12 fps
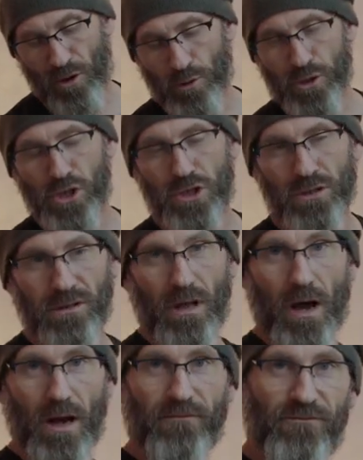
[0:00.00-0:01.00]
those should
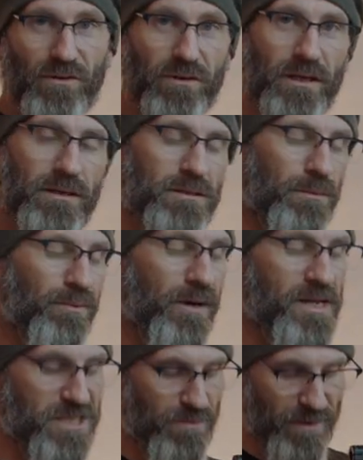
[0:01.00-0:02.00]
lock fully into
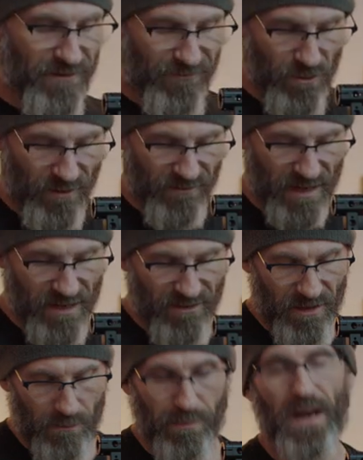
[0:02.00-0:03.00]
place, but if you have
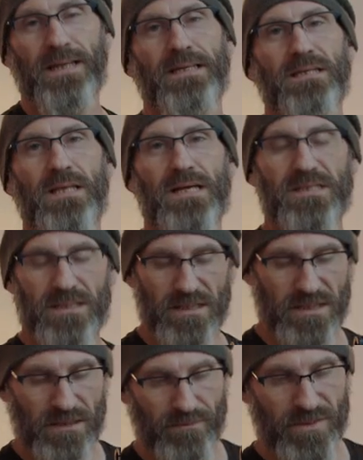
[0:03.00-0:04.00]
anything binding that
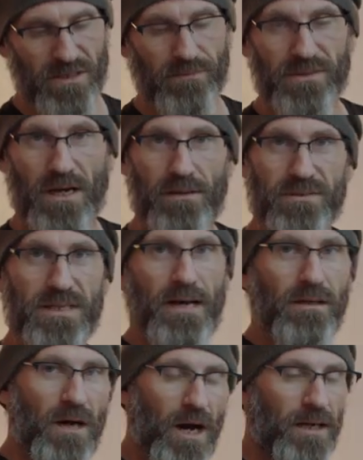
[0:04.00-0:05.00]
system, sometimes
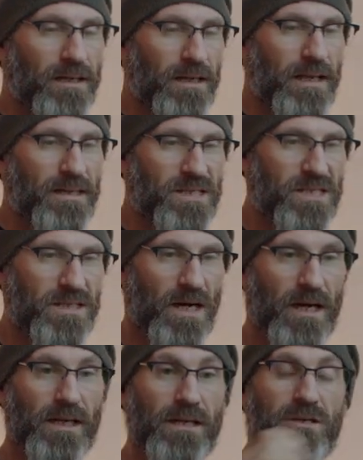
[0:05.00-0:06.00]
that lock can get
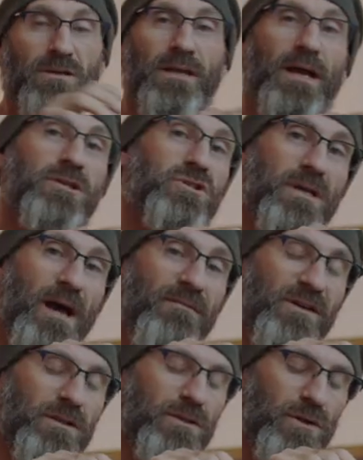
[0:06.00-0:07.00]
stuck and you can actually
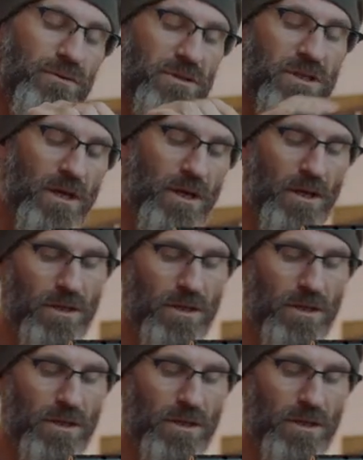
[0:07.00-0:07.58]
have it loose.